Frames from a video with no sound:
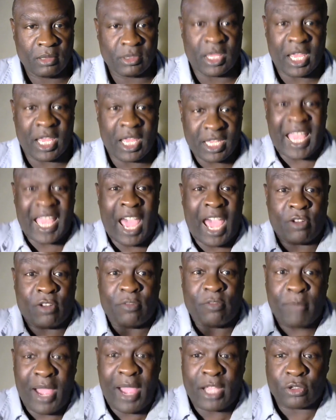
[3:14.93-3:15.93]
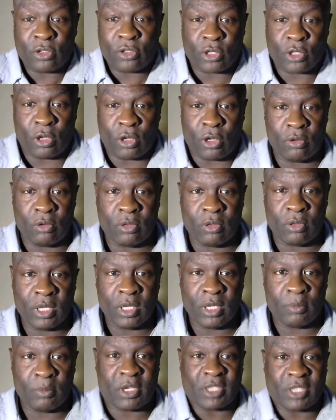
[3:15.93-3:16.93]
that is out of my control,
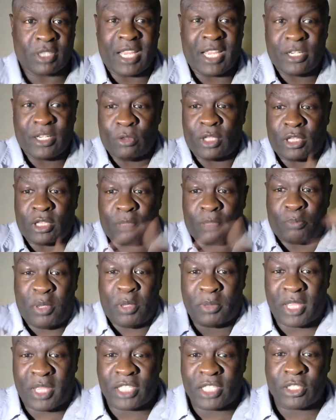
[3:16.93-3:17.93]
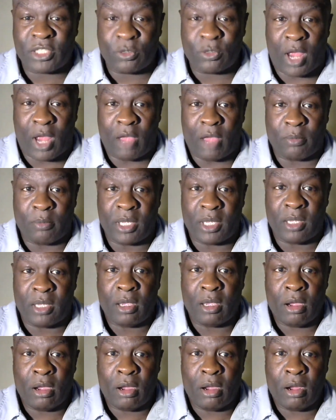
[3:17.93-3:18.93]
because I know that the people that's around me
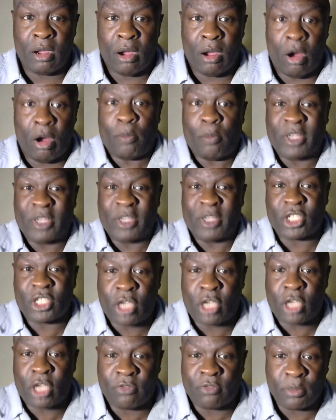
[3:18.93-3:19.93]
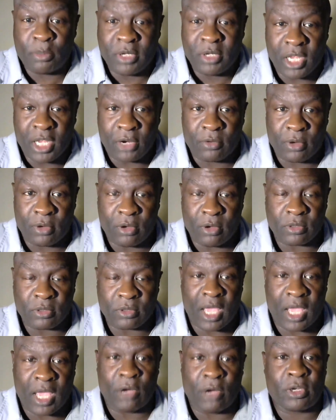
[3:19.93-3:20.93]
are a bunch of comfortable Negroes.
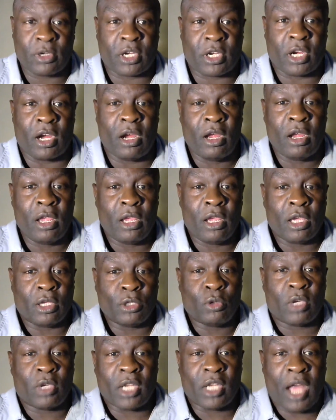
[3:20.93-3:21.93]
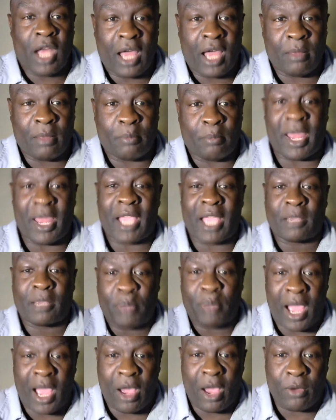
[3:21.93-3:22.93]
I don't care. You can holler Black
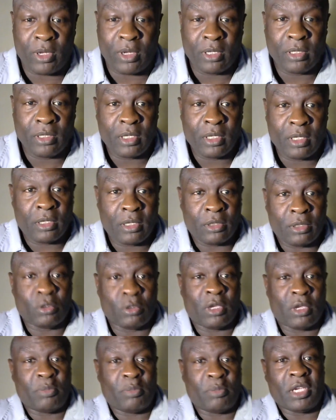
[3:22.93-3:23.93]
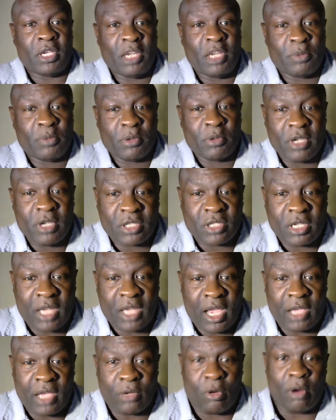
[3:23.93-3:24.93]
Power. You can be a Hebrew
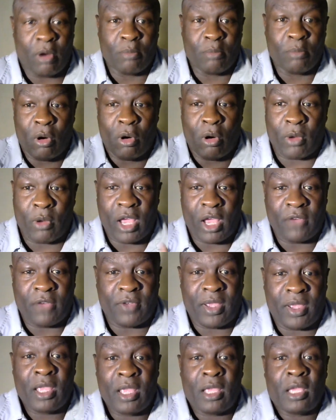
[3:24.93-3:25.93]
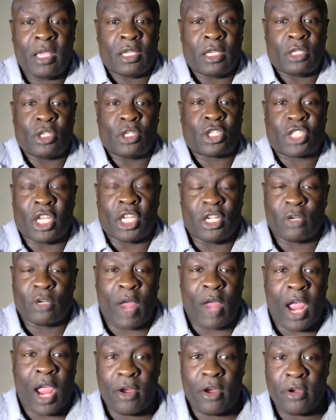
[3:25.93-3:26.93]
Israelite or more, whatever. You sitting
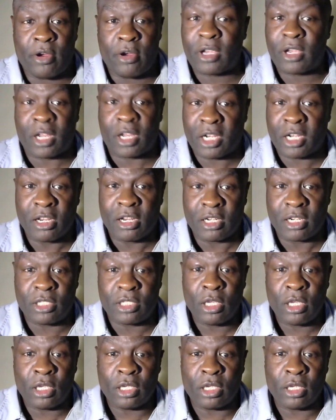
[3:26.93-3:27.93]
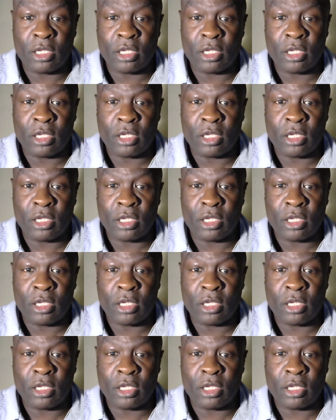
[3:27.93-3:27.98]
around here, clearly